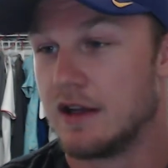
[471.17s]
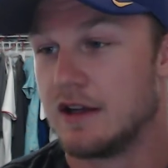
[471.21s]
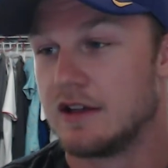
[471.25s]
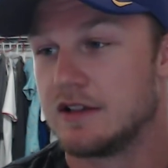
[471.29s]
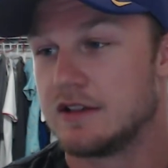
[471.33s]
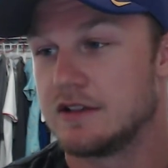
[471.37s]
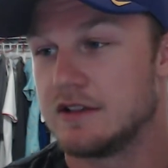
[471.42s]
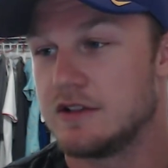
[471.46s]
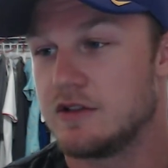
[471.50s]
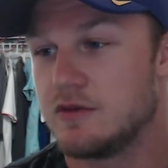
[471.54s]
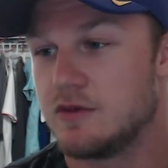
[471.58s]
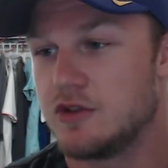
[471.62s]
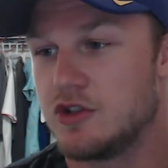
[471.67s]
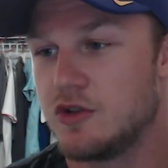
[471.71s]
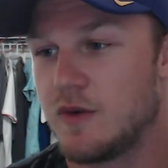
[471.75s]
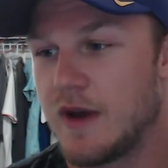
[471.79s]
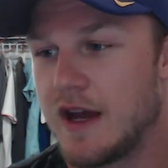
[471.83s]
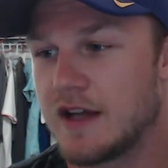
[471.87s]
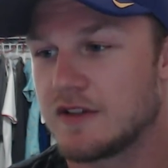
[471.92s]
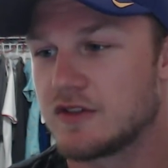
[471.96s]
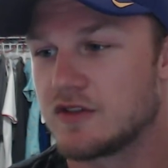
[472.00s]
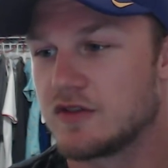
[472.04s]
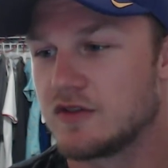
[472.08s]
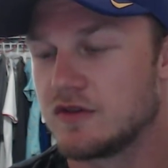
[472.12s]
you you
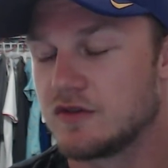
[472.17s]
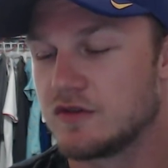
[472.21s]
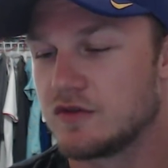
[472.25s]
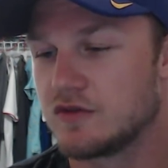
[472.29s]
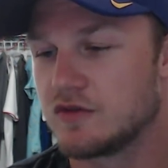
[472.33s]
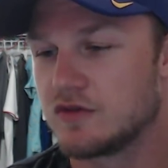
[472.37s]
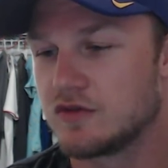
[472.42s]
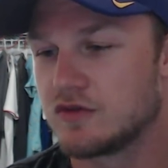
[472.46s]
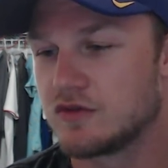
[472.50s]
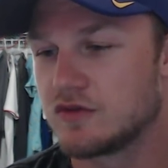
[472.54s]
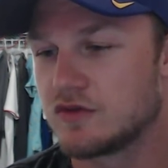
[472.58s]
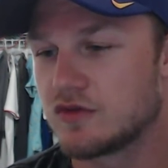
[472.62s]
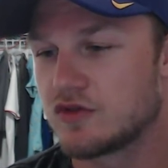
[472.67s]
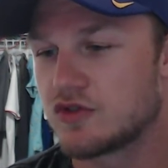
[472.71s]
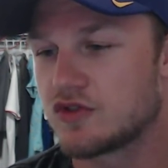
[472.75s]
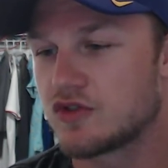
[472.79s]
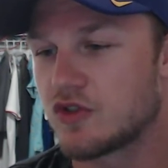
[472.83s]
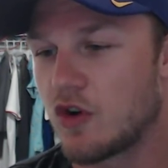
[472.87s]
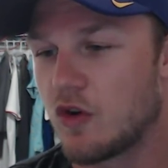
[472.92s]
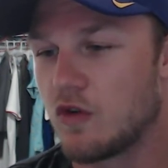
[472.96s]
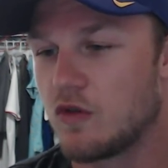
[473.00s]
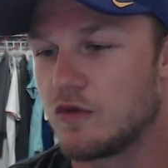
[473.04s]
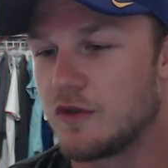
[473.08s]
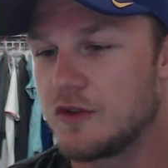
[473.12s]
had
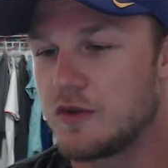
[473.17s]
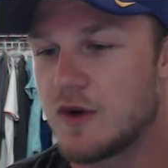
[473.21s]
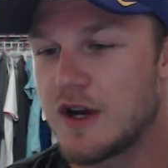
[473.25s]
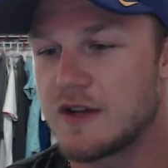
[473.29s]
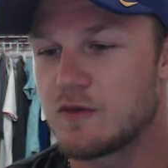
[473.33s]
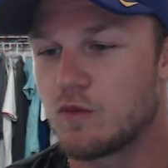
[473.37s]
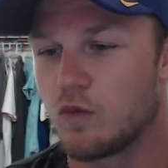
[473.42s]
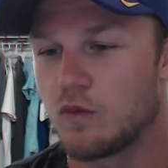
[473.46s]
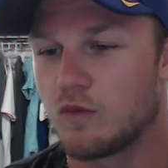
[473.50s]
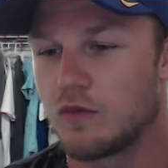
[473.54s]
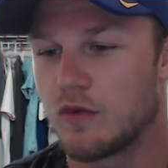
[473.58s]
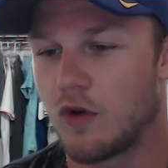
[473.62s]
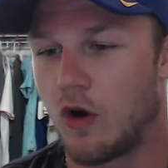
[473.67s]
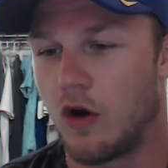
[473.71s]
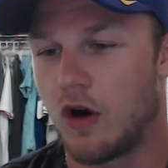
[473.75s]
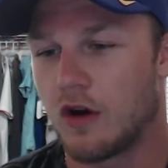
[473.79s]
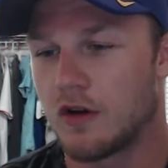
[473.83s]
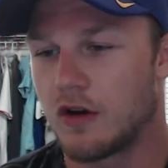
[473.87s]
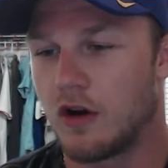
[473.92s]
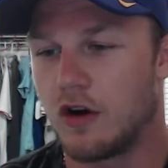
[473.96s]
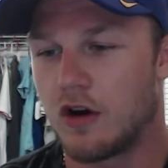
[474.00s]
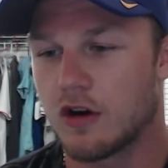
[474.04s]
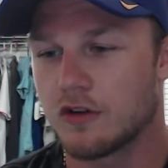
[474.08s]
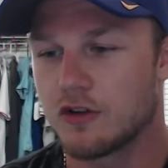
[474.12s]
so you had
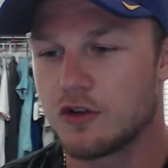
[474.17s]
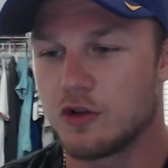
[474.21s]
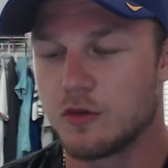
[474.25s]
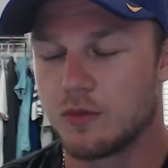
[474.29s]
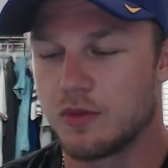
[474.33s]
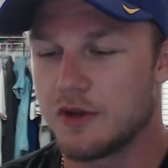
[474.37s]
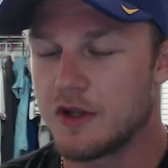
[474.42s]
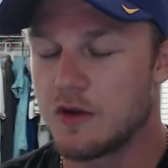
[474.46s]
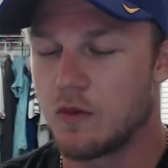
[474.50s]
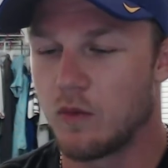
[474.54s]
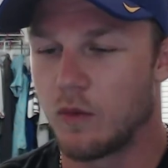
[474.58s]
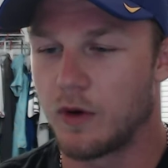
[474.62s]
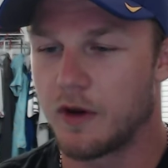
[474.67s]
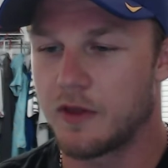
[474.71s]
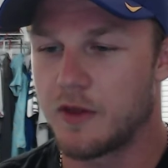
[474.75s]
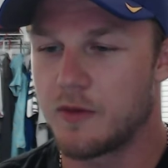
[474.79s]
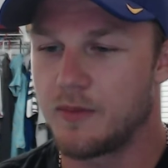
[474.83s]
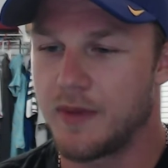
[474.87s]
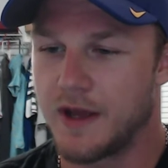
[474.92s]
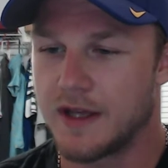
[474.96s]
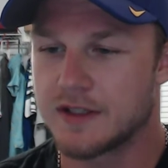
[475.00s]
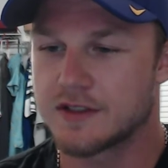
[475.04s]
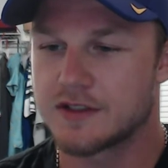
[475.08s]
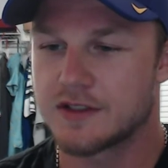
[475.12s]
arguably one of the
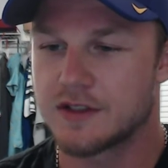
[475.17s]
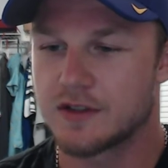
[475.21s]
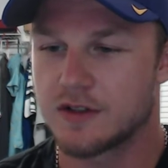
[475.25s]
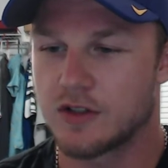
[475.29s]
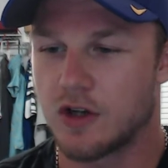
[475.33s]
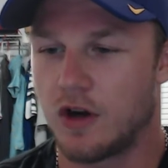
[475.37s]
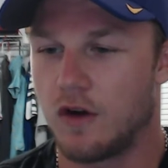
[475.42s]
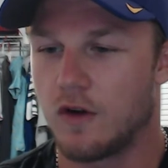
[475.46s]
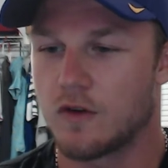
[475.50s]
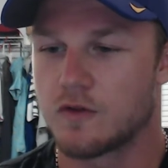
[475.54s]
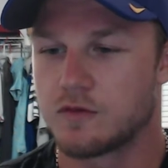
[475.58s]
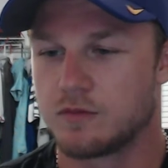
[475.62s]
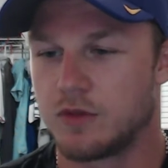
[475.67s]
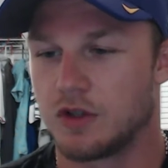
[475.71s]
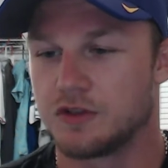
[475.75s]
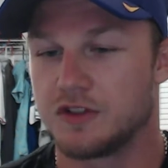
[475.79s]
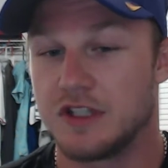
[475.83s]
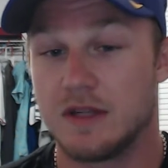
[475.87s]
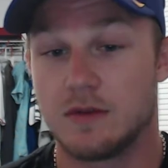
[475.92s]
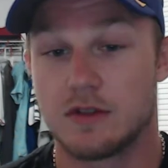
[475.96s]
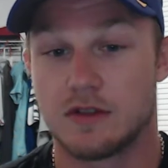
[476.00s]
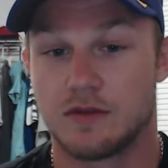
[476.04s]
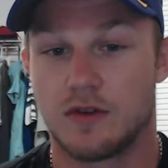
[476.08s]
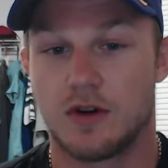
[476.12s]
best college football
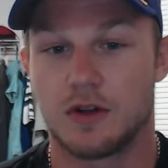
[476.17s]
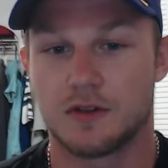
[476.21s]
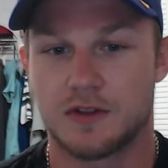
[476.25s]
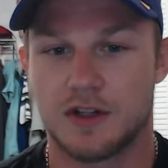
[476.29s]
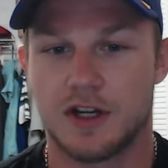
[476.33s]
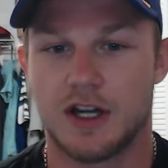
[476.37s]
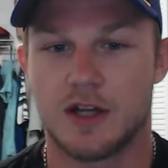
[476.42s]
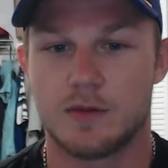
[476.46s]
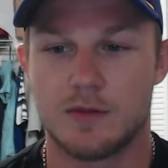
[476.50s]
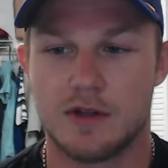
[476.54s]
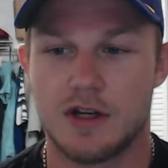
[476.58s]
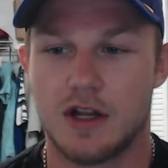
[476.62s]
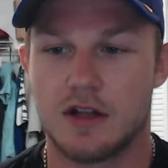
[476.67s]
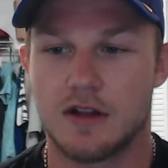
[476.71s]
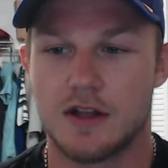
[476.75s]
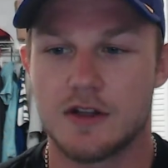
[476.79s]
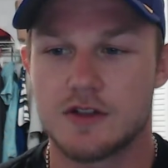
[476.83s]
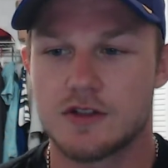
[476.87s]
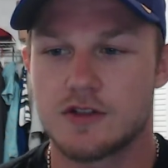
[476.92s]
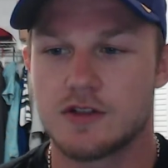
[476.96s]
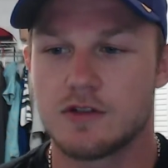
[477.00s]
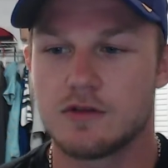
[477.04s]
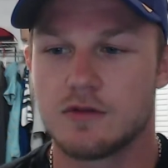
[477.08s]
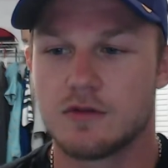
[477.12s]
teams of all time in
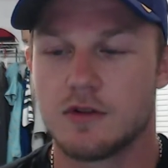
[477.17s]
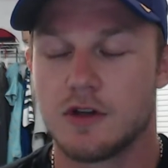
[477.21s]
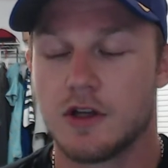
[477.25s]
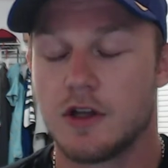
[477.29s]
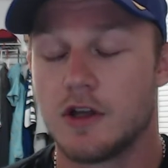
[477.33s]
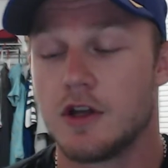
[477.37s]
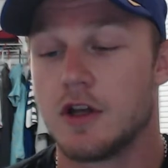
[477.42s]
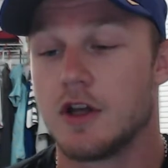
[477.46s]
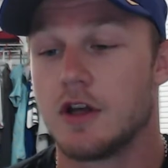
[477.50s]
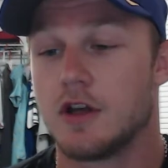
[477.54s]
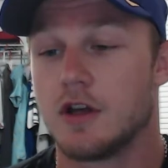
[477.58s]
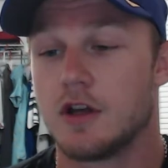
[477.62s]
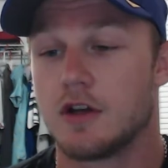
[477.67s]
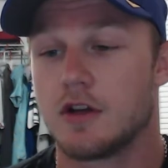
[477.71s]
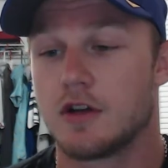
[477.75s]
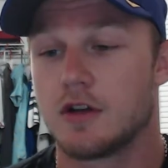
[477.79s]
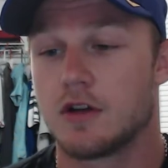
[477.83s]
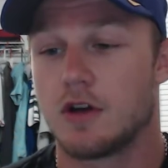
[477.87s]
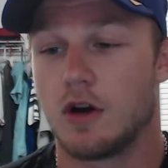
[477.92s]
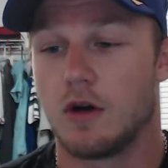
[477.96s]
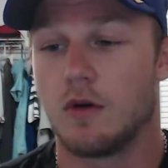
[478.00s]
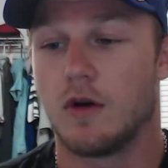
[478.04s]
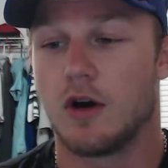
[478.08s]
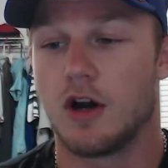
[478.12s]
LSU
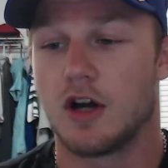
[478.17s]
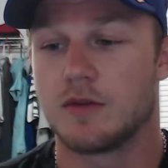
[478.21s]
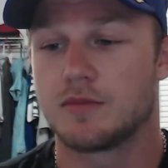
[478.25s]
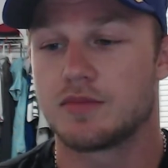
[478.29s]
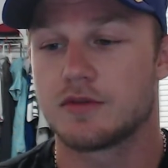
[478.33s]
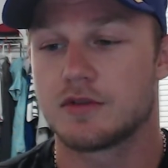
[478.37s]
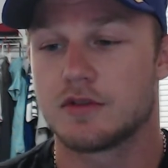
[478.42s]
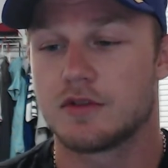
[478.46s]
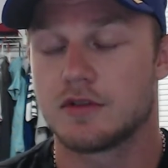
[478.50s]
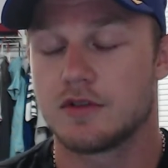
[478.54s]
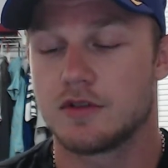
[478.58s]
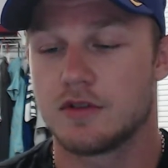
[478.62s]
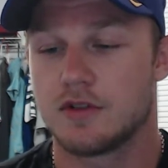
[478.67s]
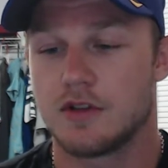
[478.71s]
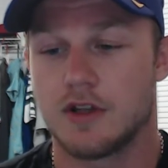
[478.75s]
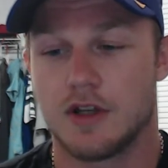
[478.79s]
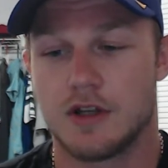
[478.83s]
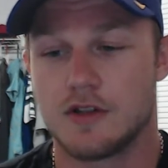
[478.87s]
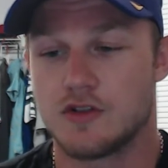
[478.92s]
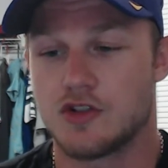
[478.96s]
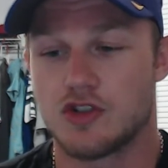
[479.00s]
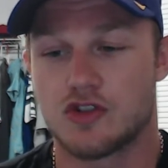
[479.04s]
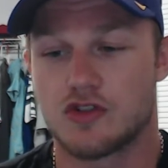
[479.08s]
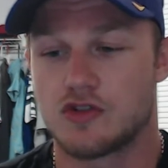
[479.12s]
go up
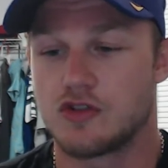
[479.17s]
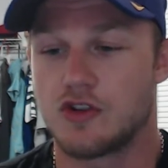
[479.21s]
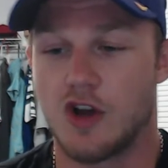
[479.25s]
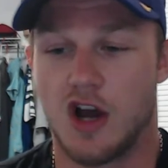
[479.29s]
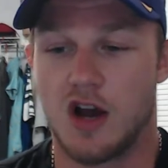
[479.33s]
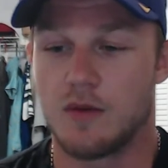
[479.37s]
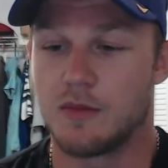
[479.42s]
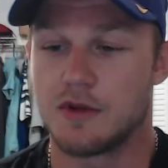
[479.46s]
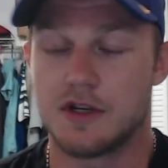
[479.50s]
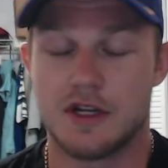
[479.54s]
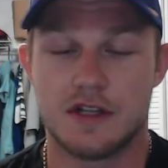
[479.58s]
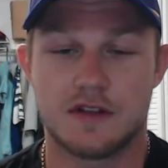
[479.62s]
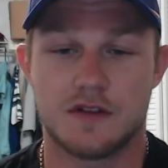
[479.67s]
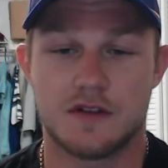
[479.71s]
and just dominate the